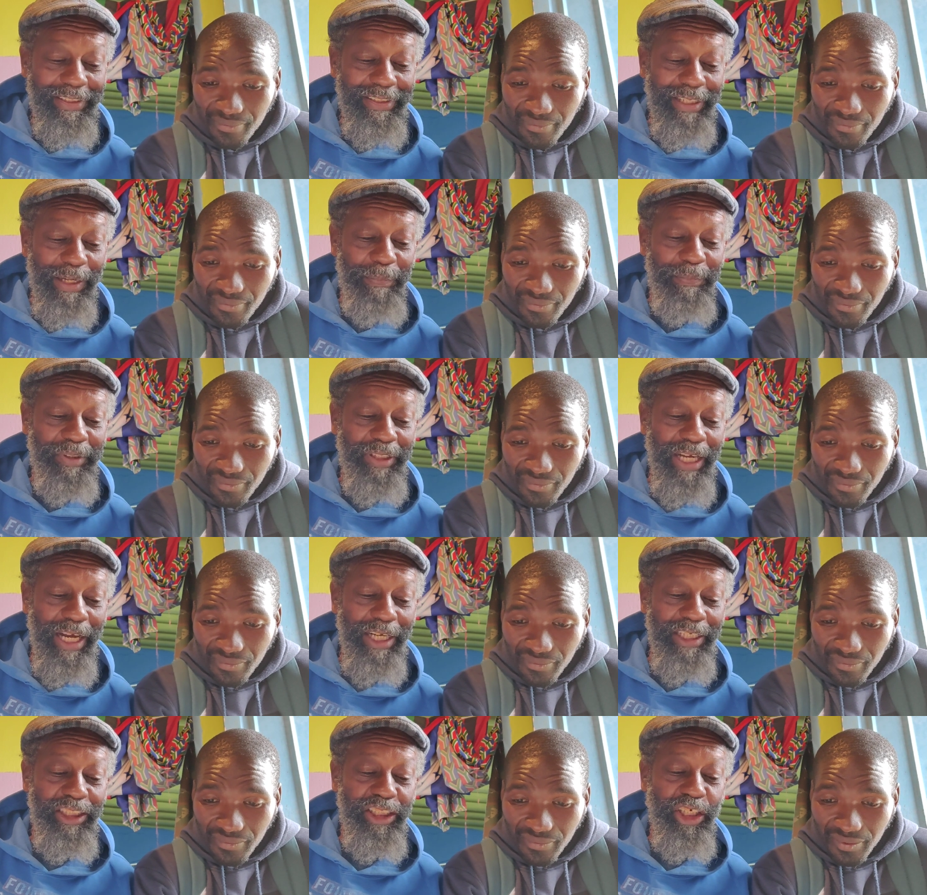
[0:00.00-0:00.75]

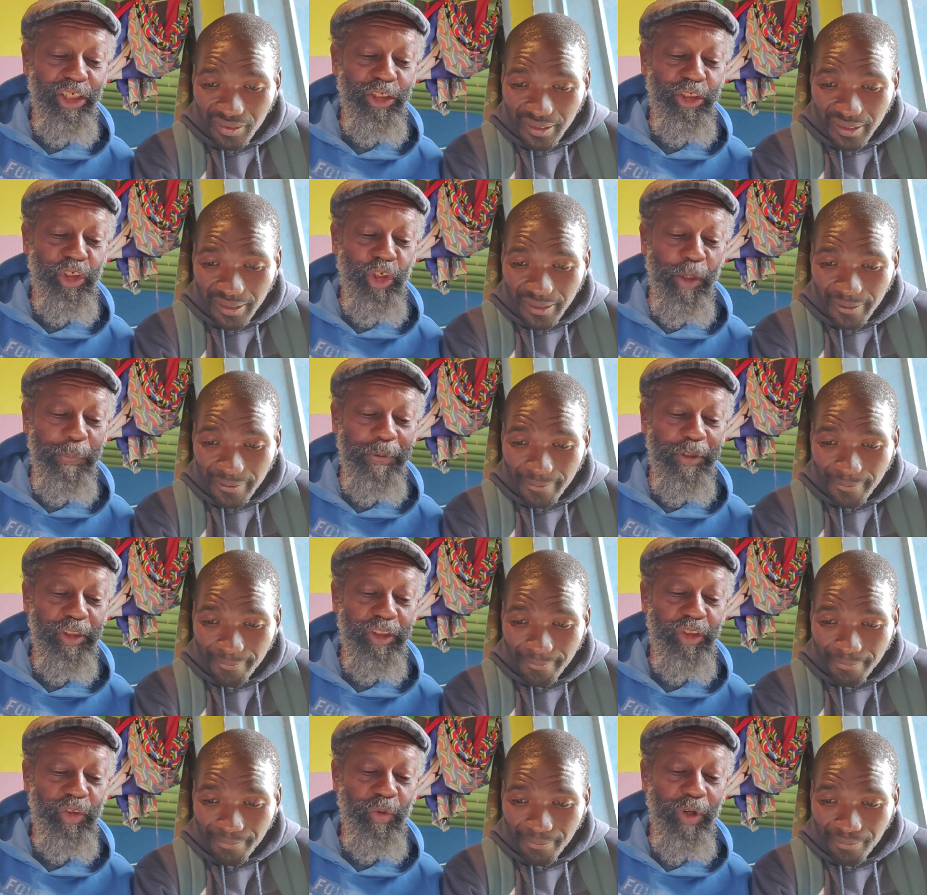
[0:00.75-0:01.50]
Speaker 1: sometimes
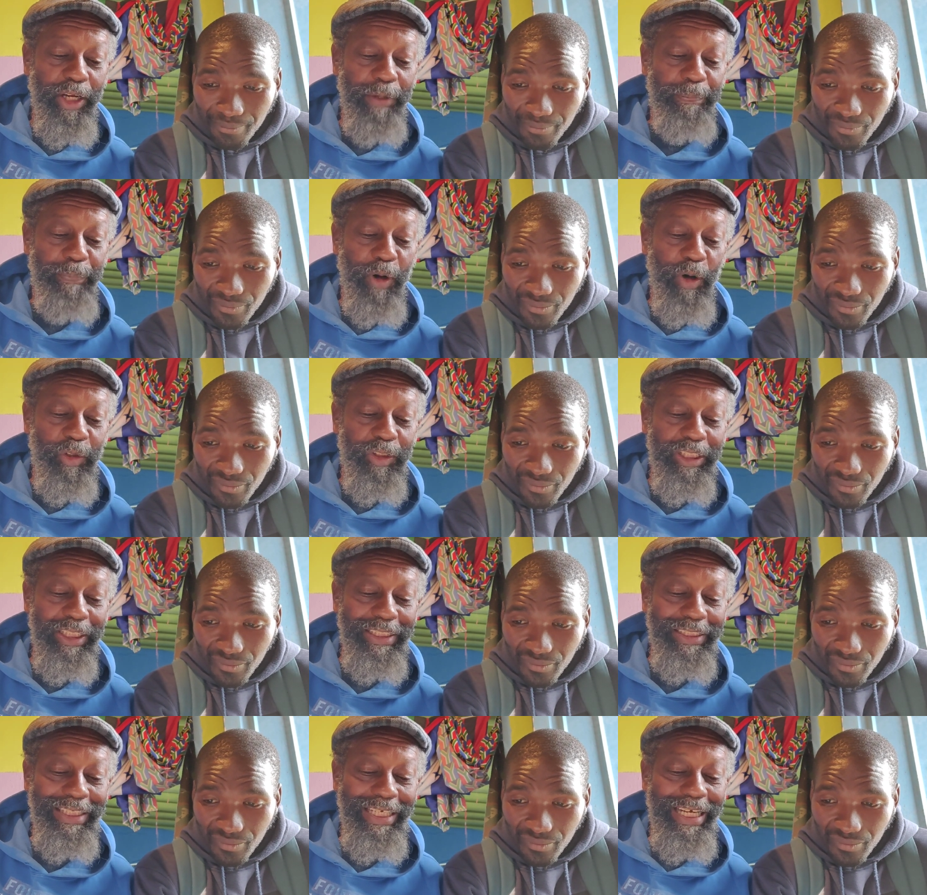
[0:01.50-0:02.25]
contributes to a
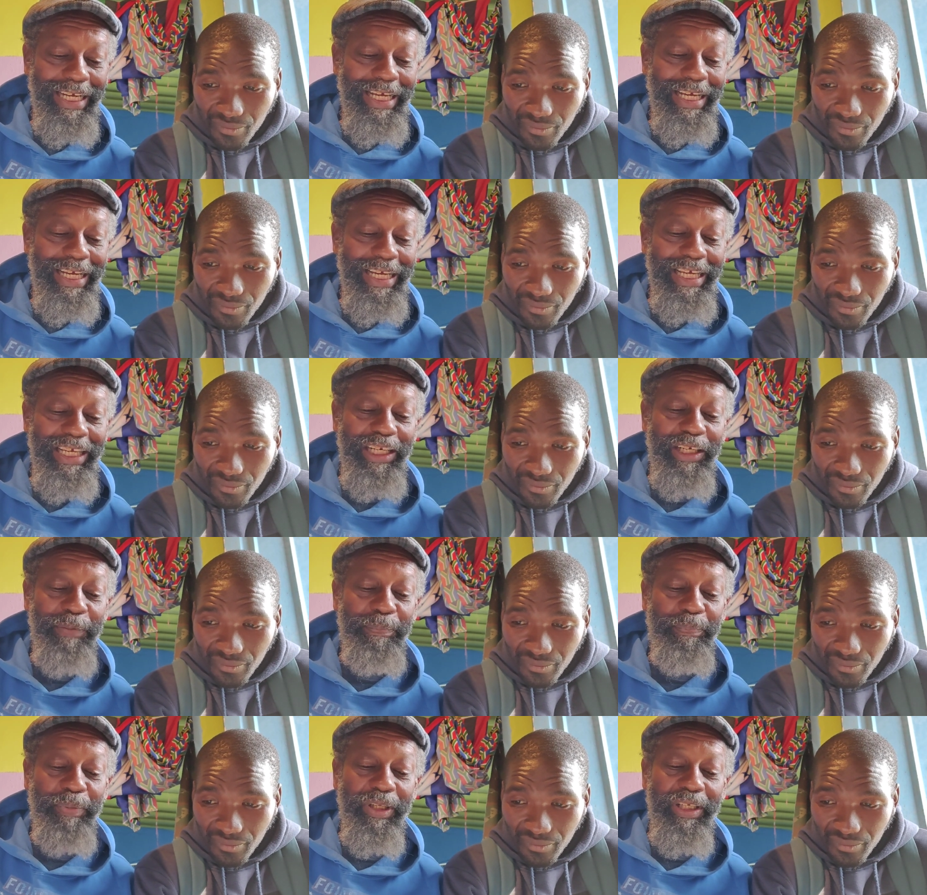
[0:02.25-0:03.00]
person's
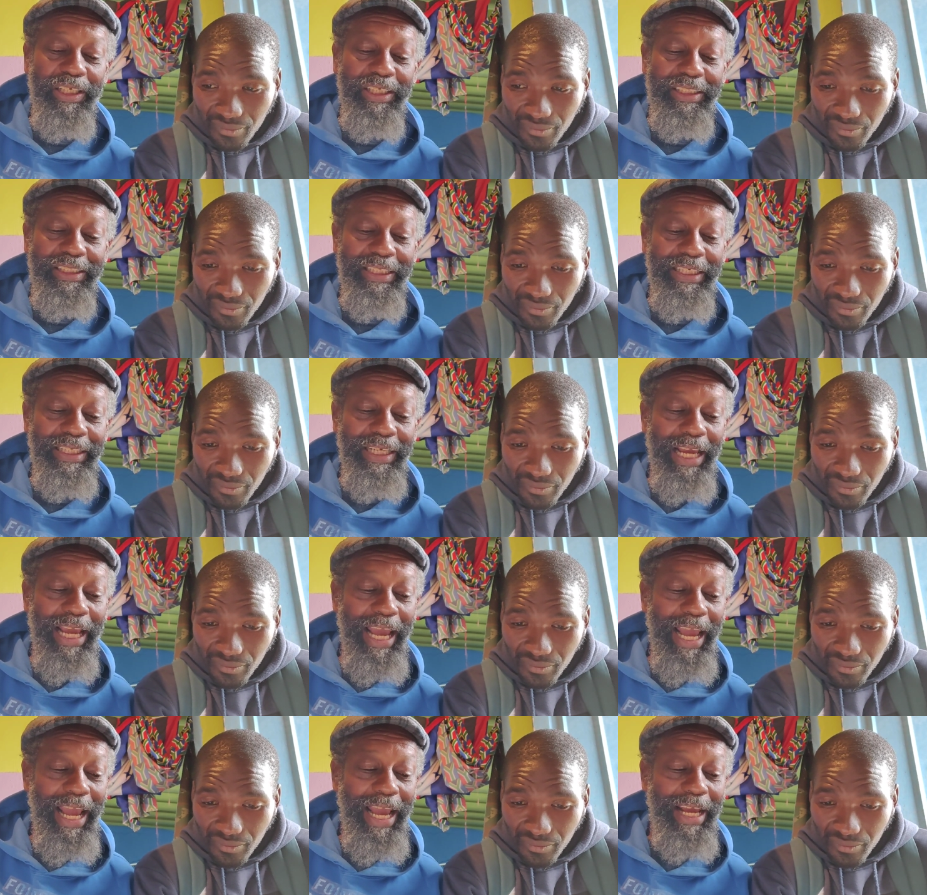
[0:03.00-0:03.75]

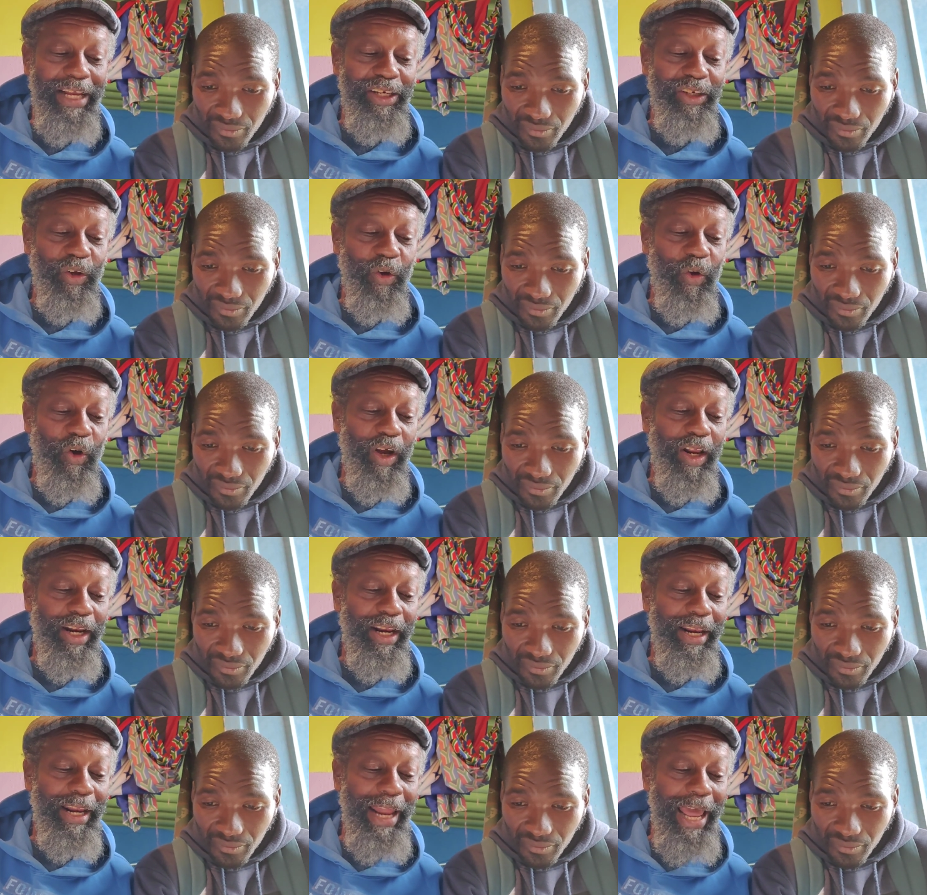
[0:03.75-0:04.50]
inability and
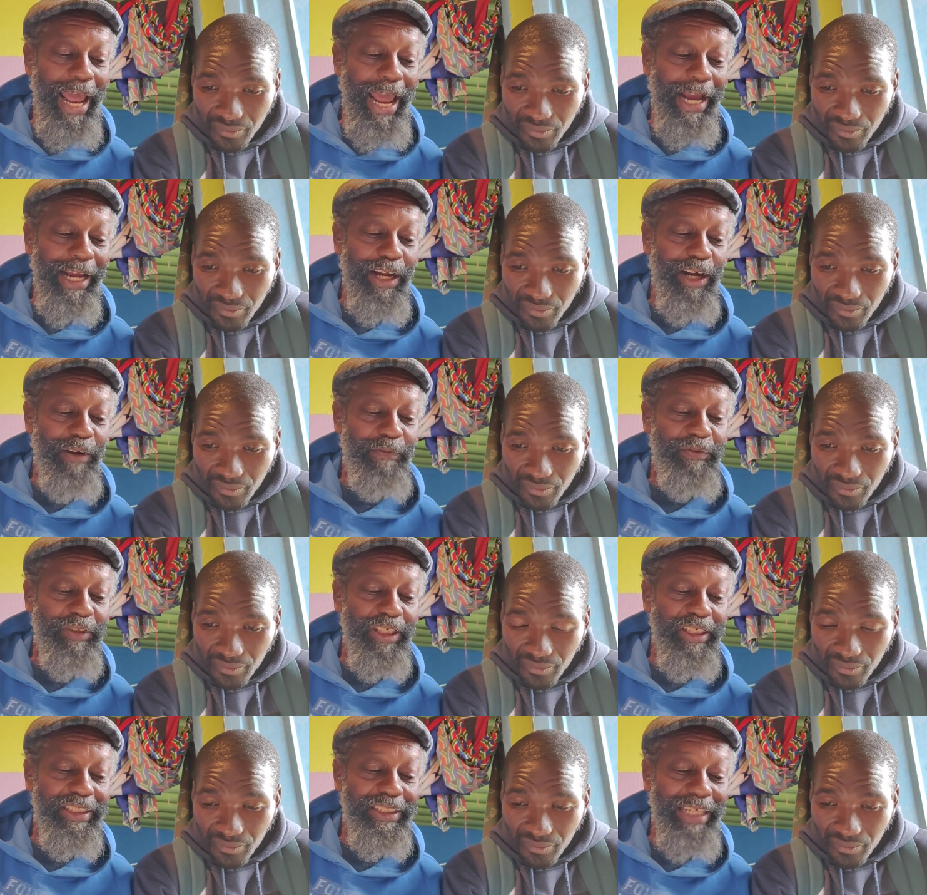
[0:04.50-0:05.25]
or lack
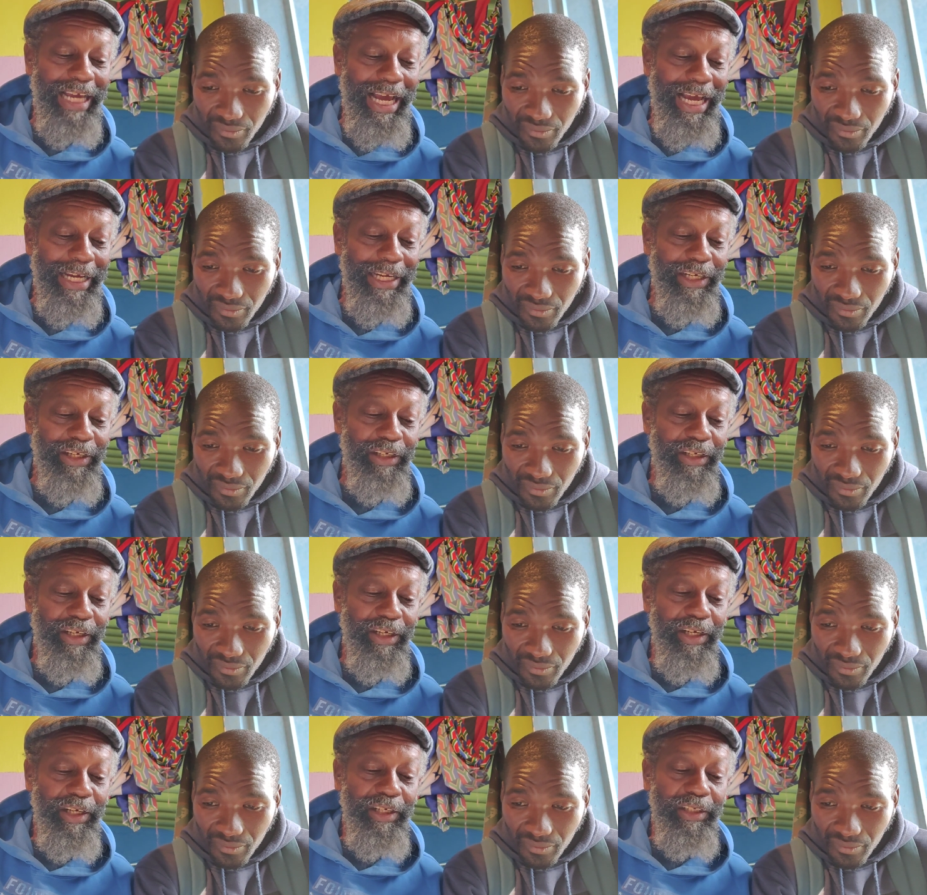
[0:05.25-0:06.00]
of
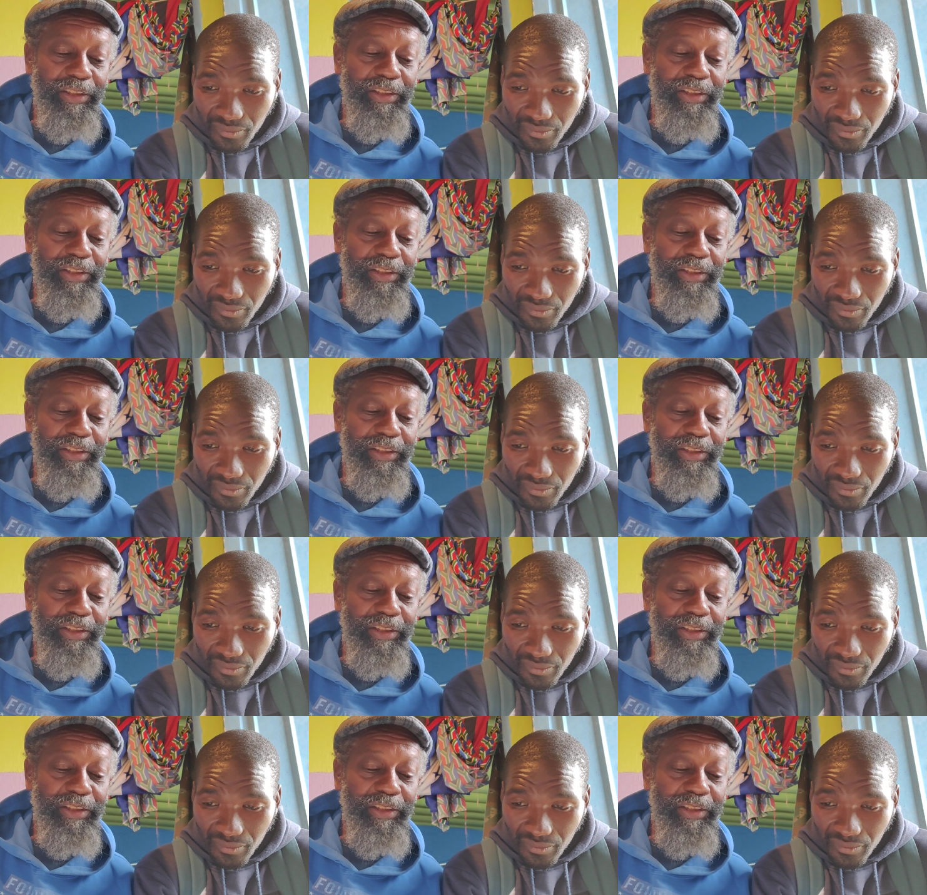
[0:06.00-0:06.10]
desire